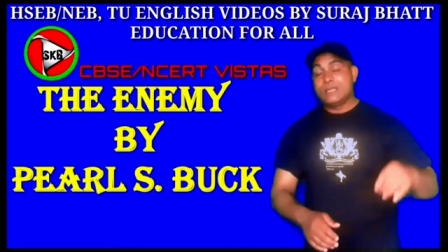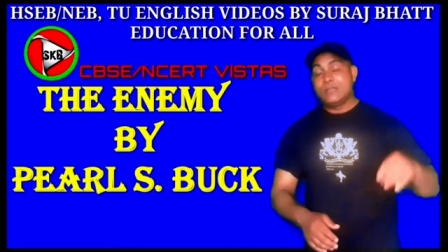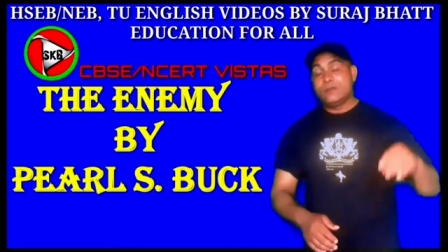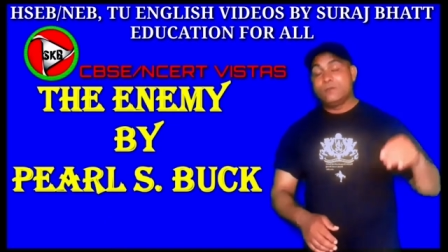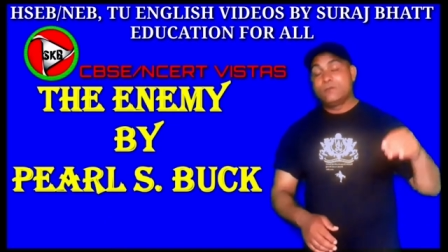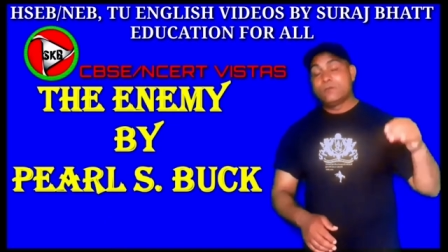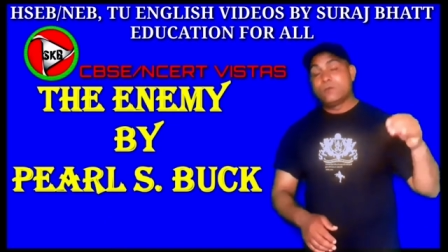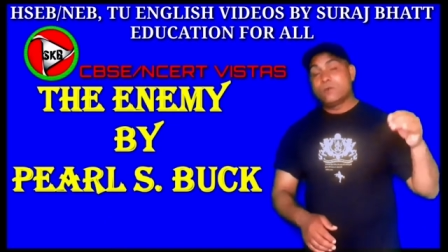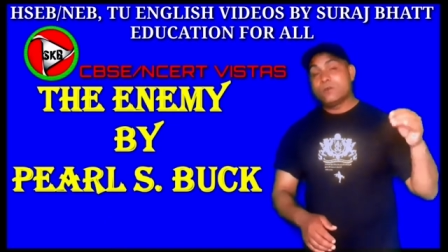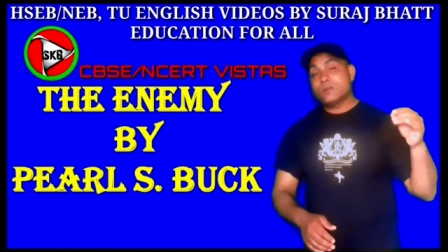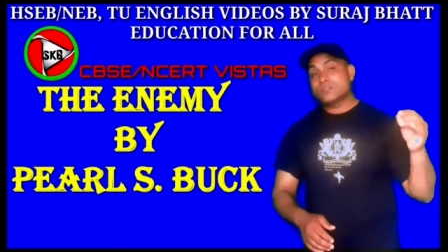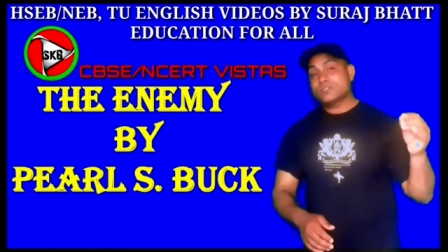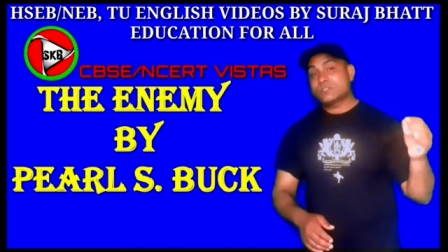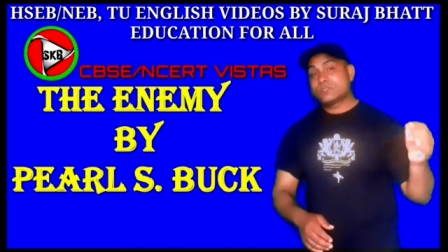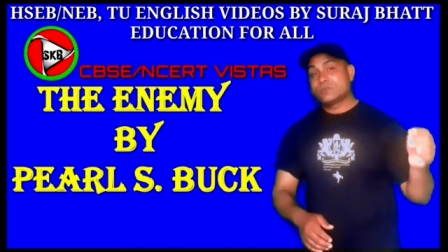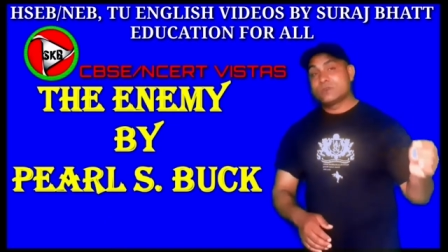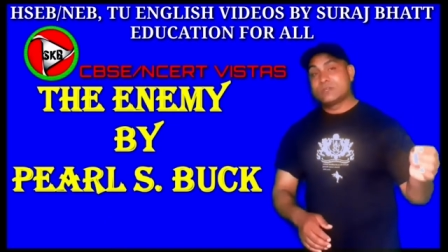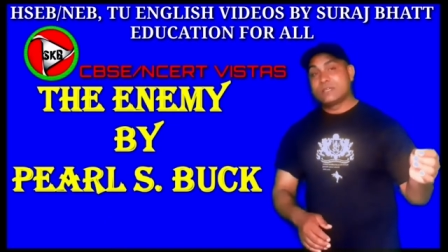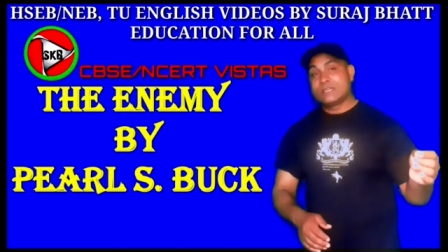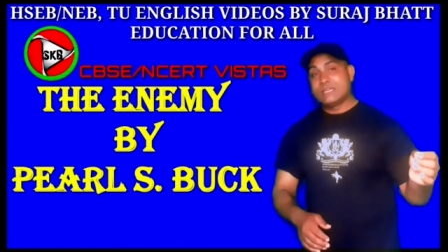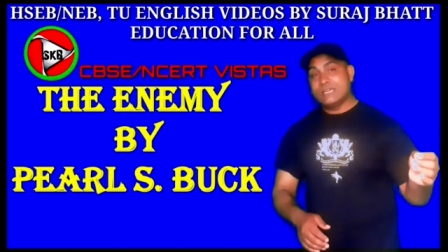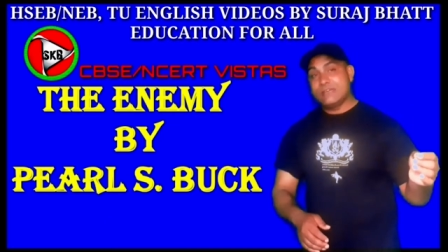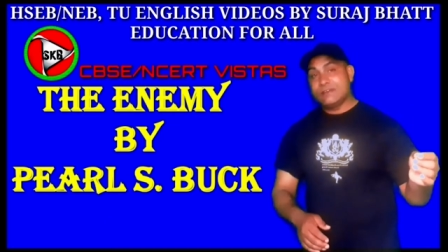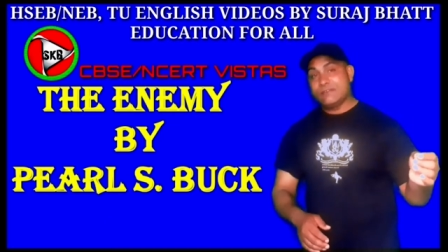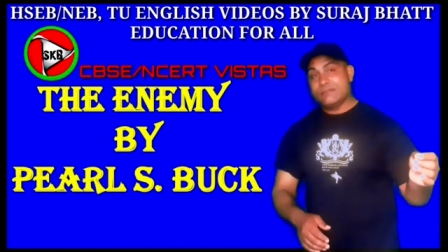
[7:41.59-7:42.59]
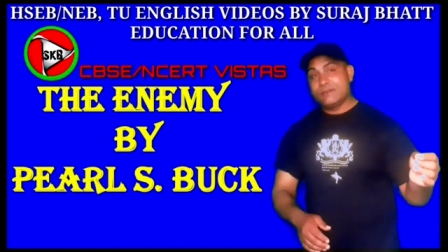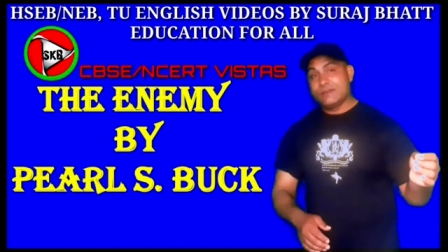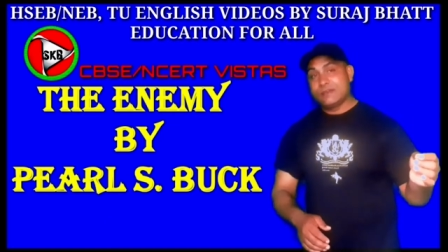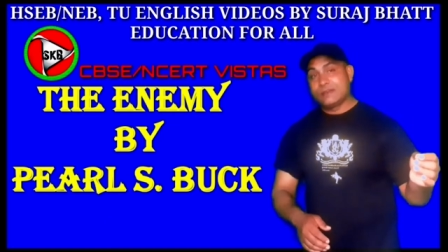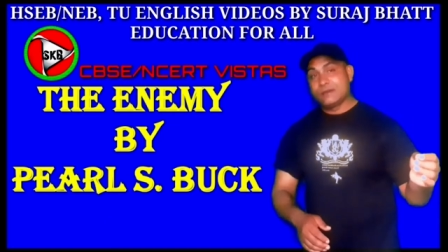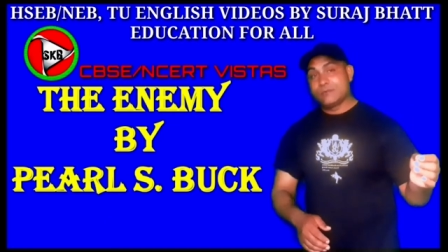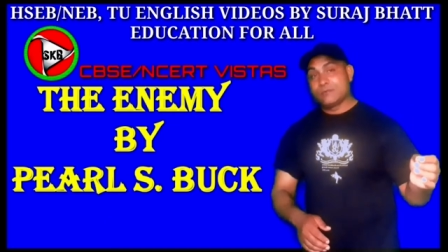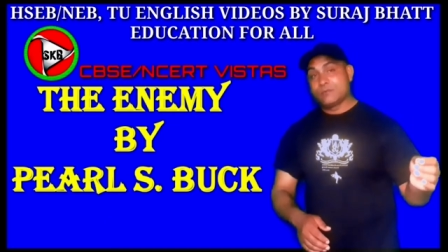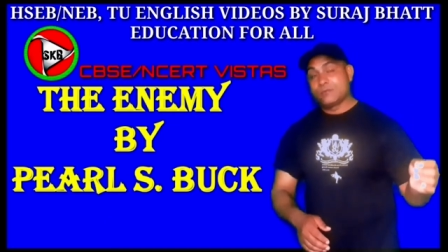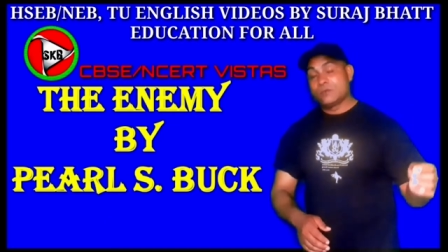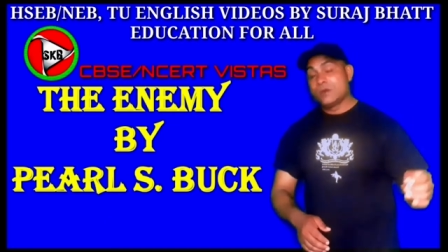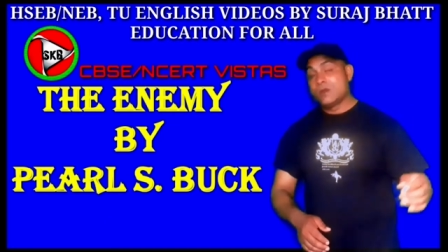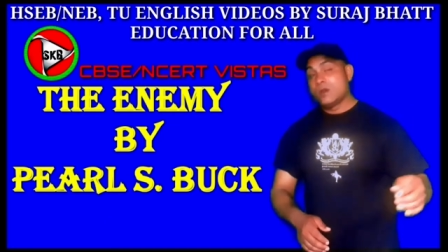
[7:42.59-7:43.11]
he was to give
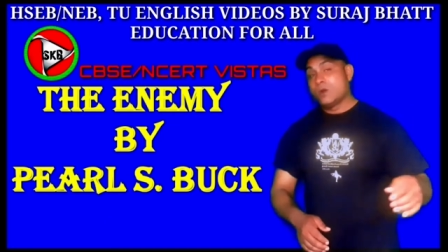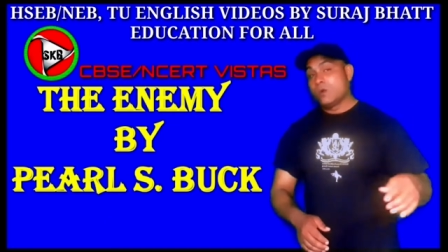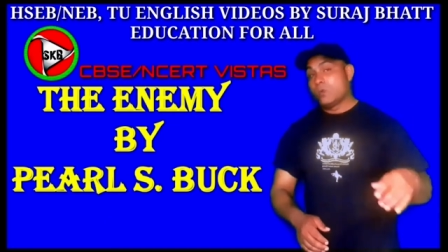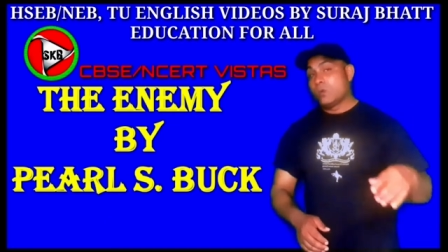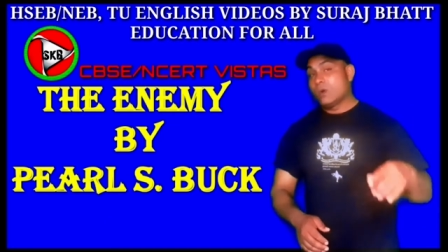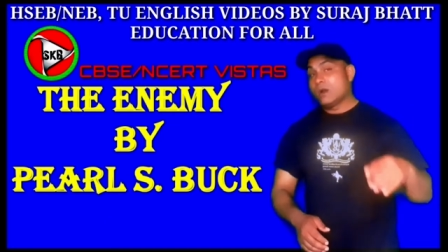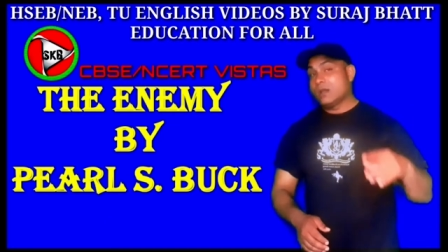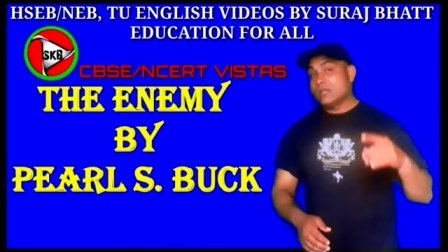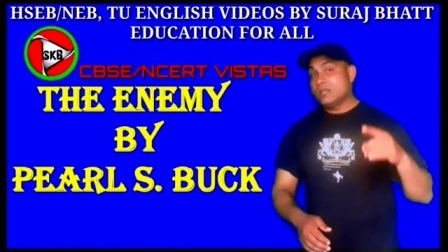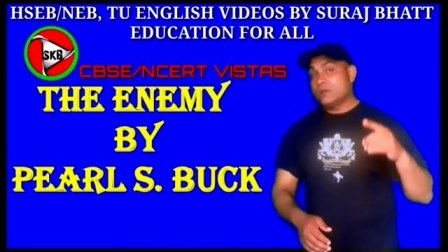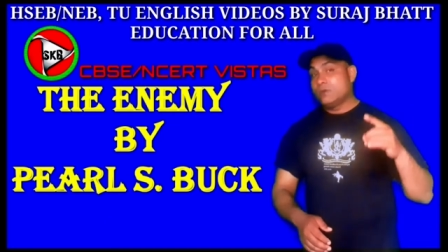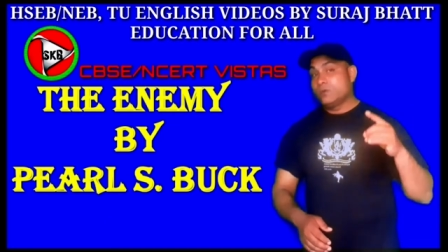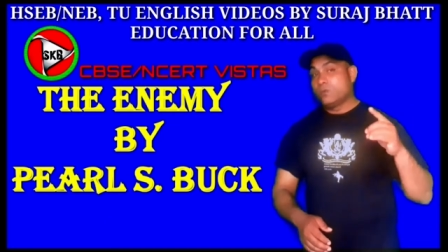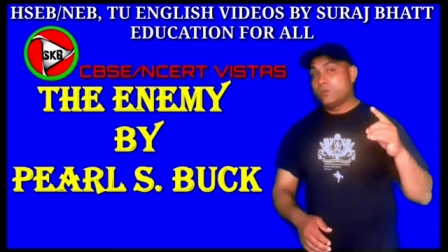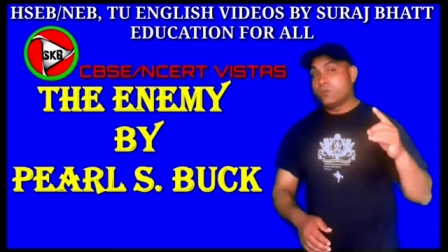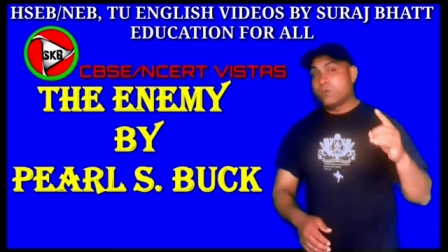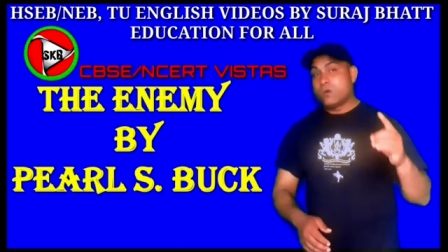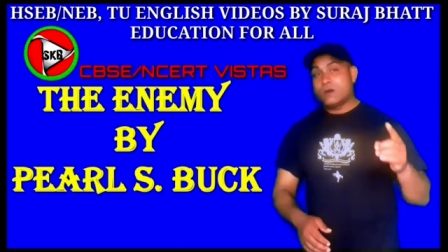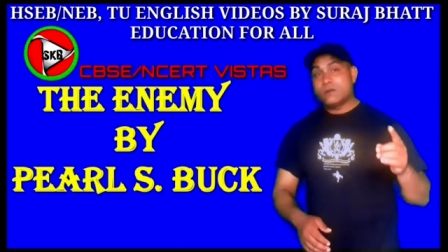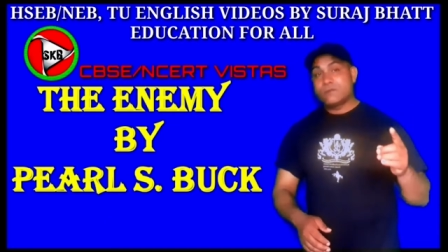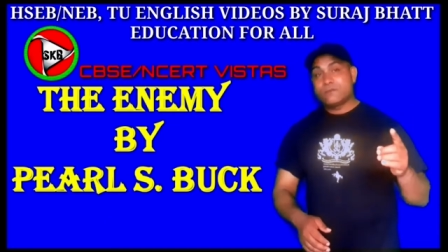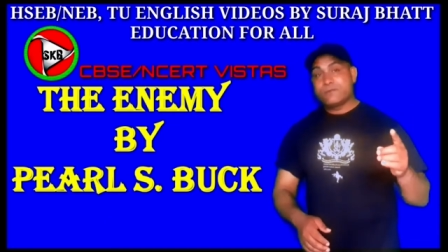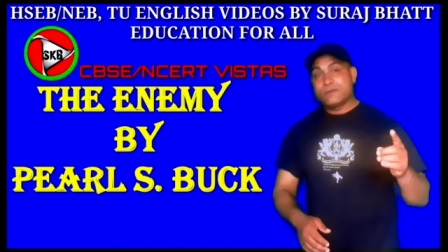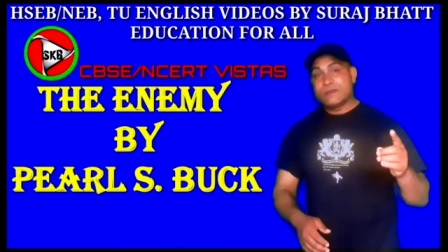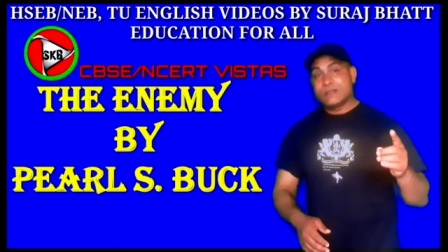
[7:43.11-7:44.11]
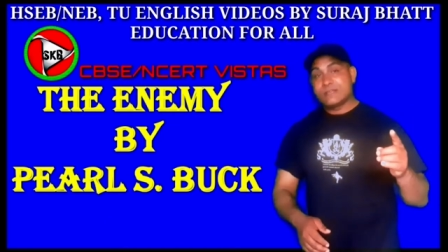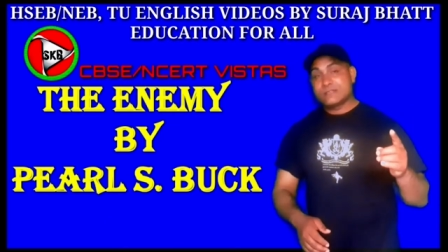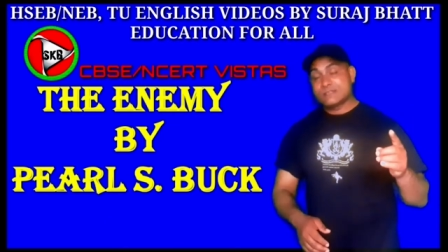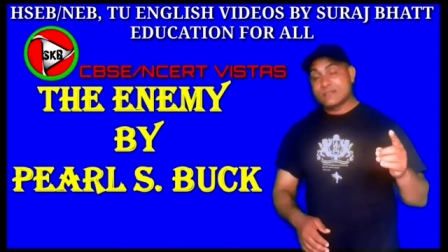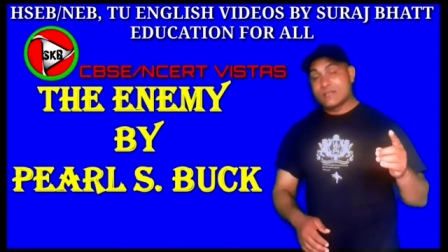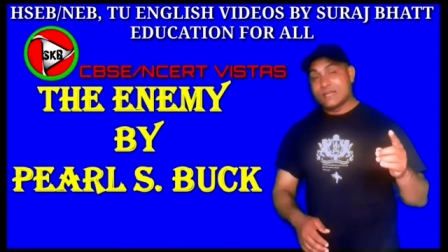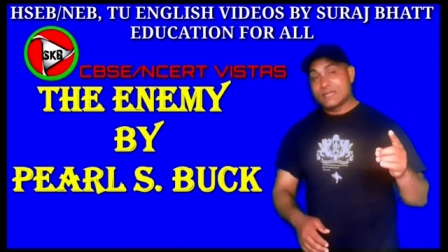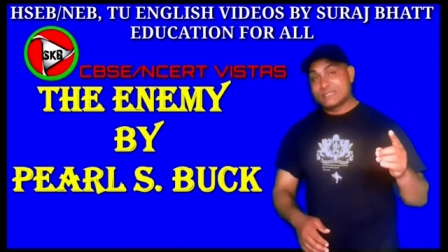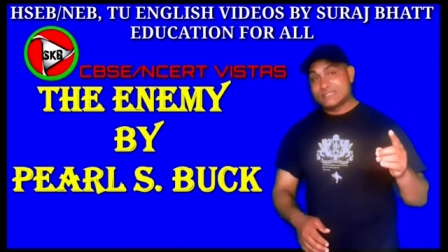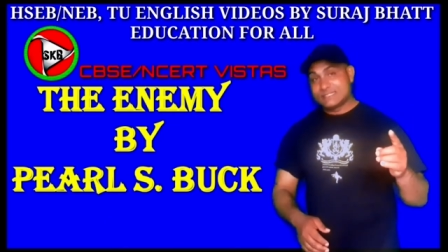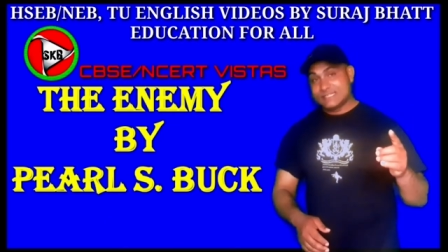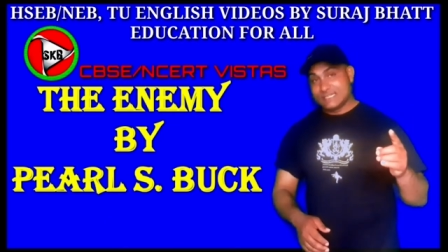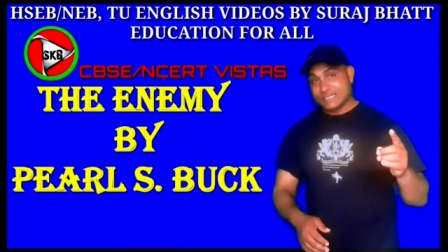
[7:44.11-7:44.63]
him only one
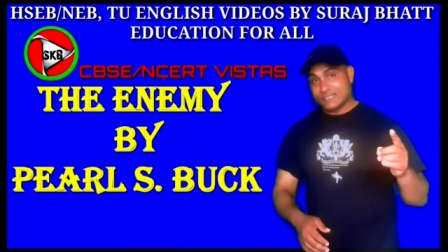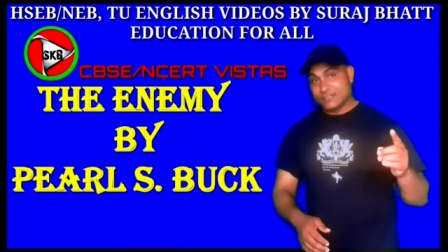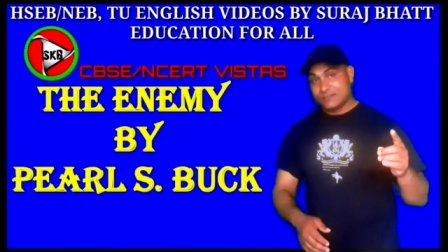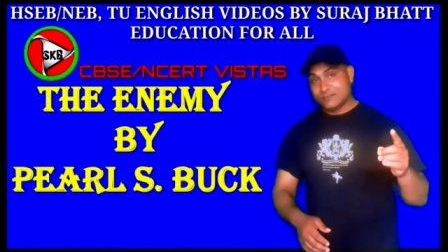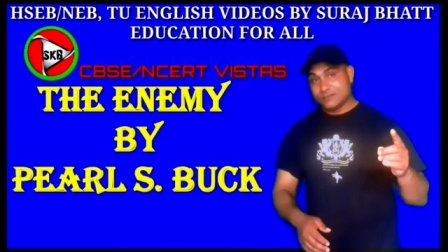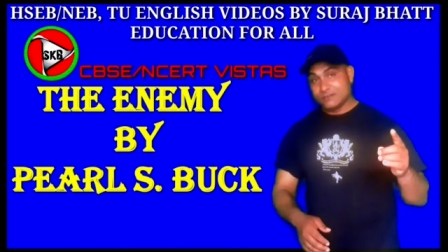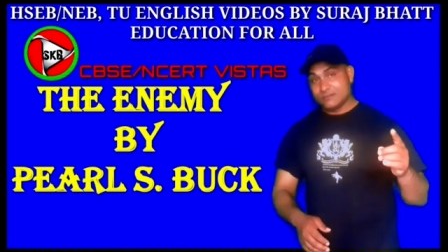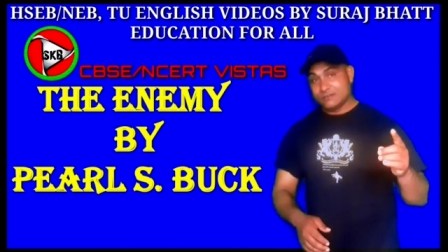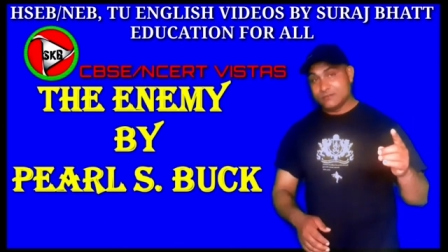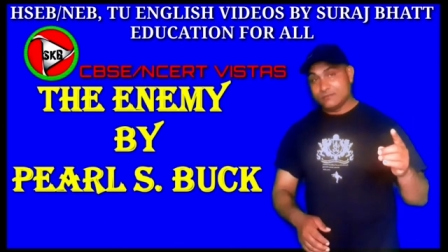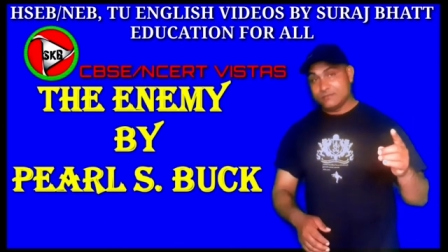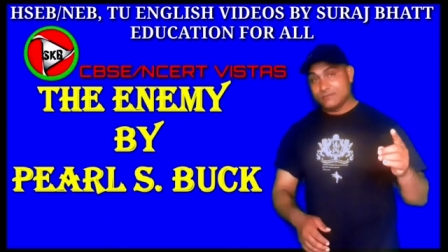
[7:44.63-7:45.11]
flashlight signal.